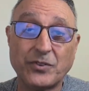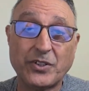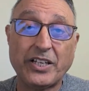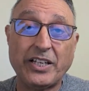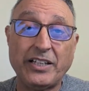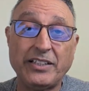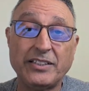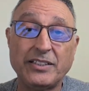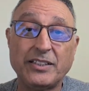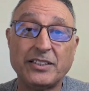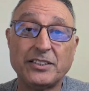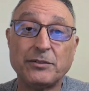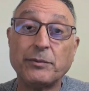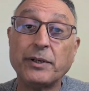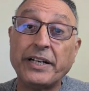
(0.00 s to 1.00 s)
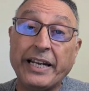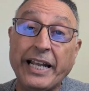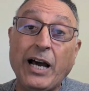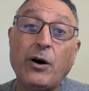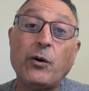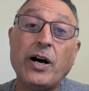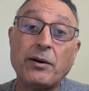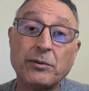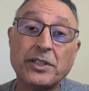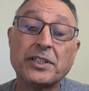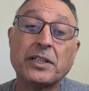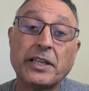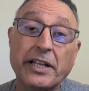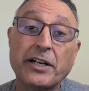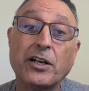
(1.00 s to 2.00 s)
Okay? But now I'm going to
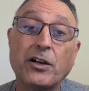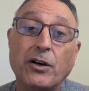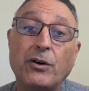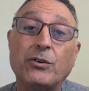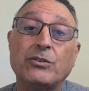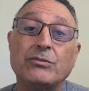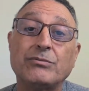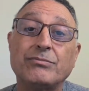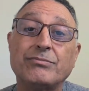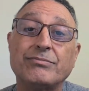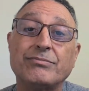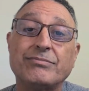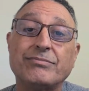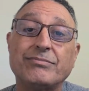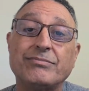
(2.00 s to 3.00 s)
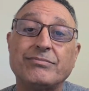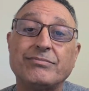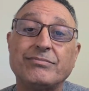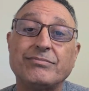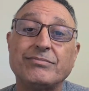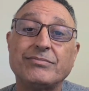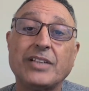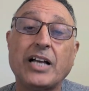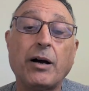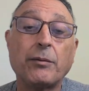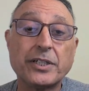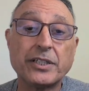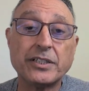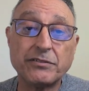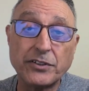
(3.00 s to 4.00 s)
let it go. I'm
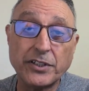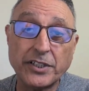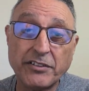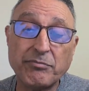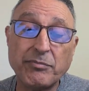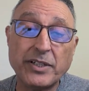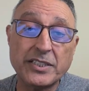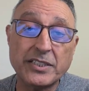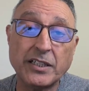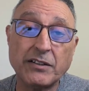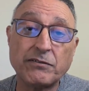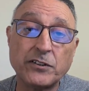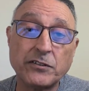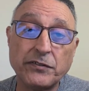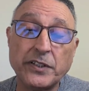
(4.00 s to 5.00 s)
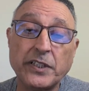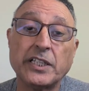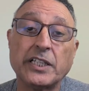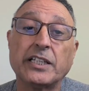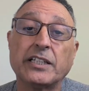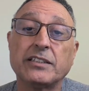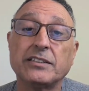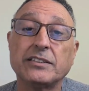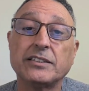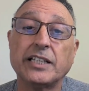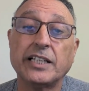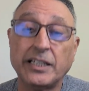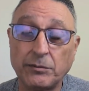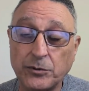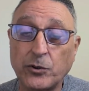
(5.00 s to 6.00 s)
going to forgive myself for feeling it, and
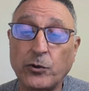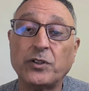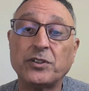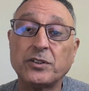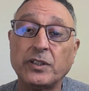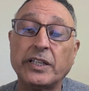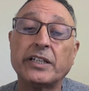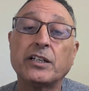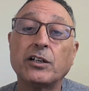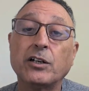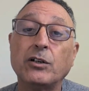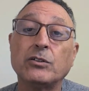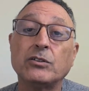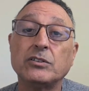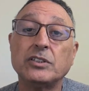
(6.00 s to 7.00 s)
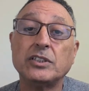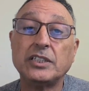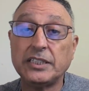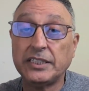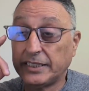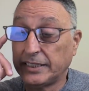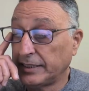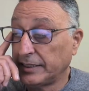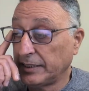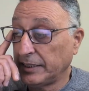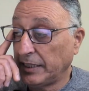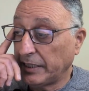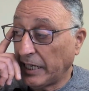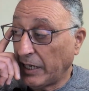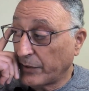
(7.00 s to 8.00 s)
I'm going to let it go.
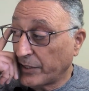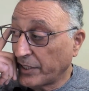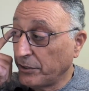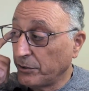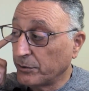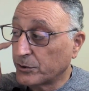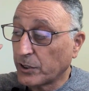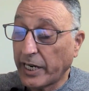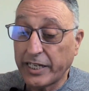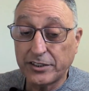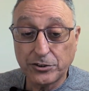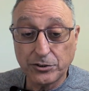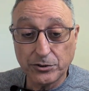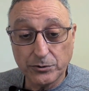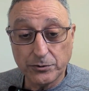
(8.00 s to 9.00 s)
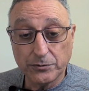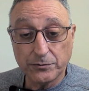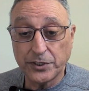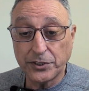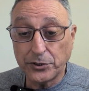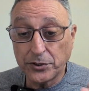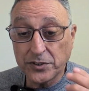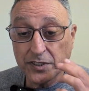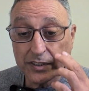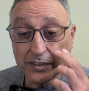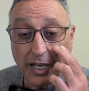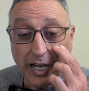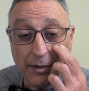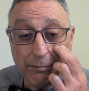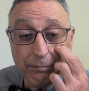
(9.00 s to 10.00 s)
And how can you try to reduce the
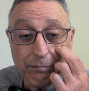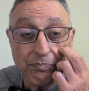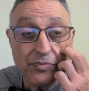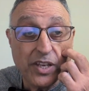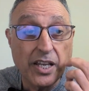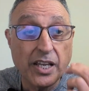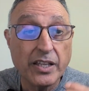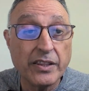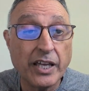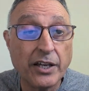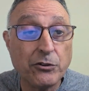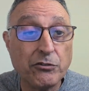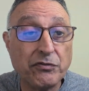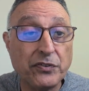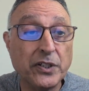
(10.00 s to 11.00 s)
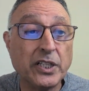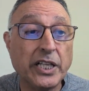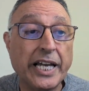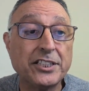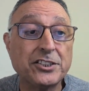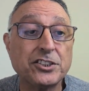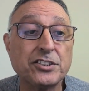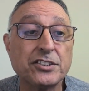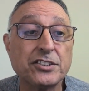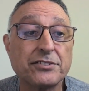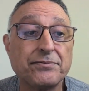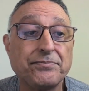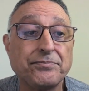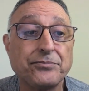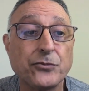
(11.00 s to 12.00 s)
time that you feel anxious
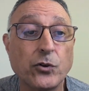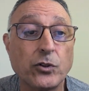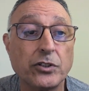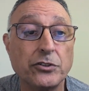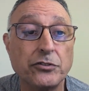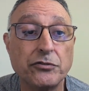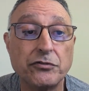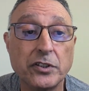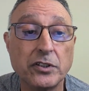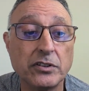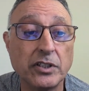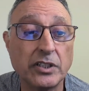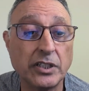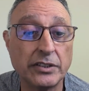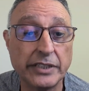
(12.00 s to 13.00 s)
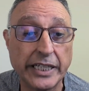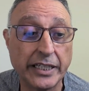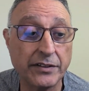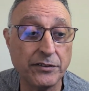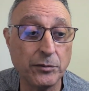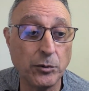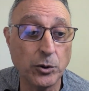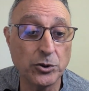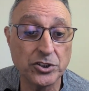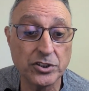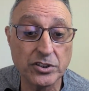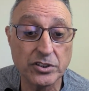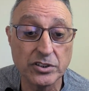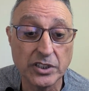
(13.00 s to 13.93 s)
or you feel negative emotions?